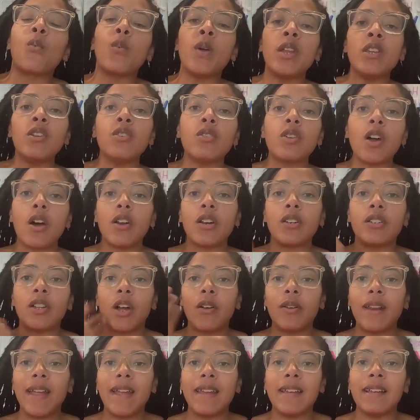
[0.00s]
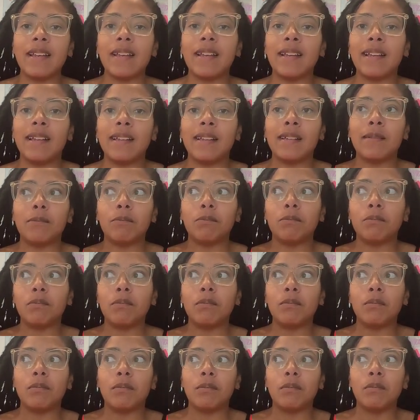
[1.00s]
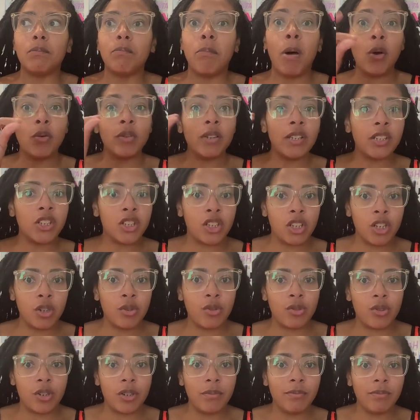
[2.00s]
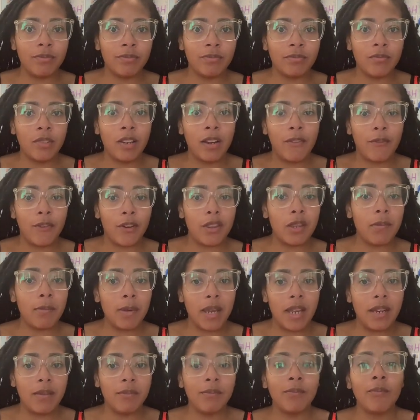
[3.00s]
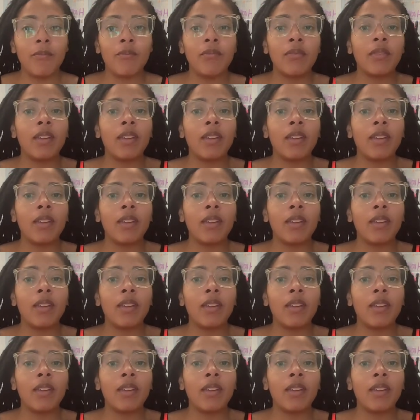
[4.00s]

When you go to donate boneless children for the men